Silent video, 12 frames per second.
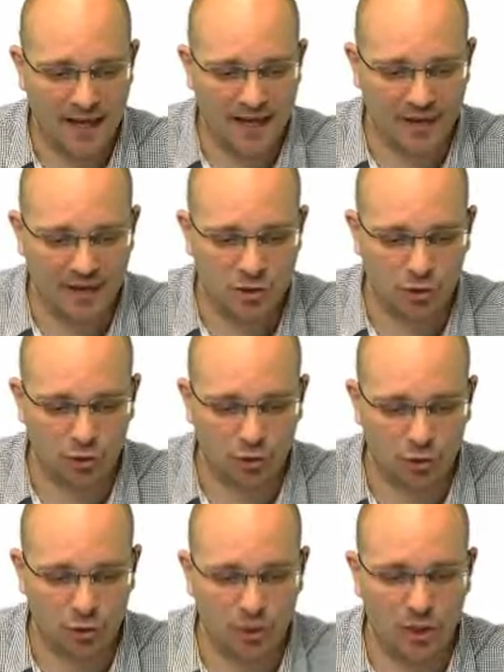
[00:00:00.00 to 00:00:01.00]
it is going
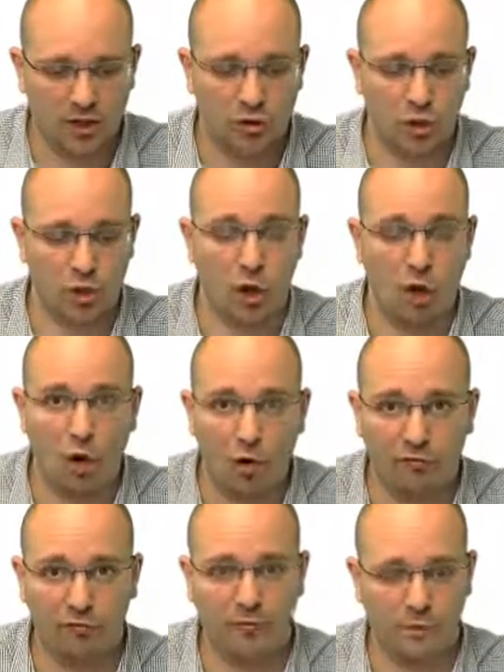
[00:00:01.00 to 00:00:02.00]
to turn
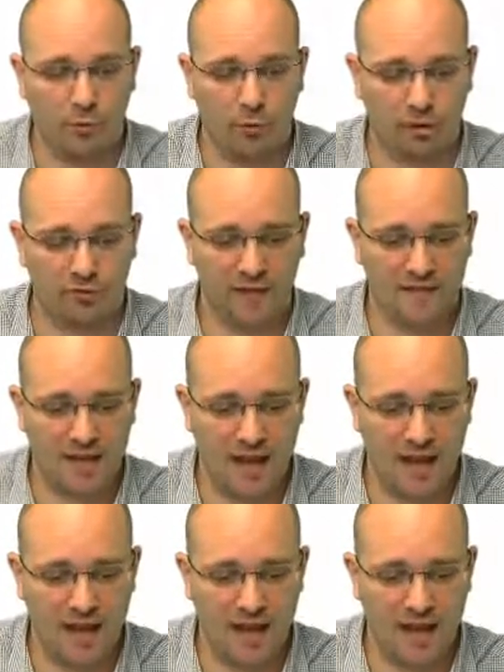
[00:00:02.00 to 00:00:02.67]
off the portfast.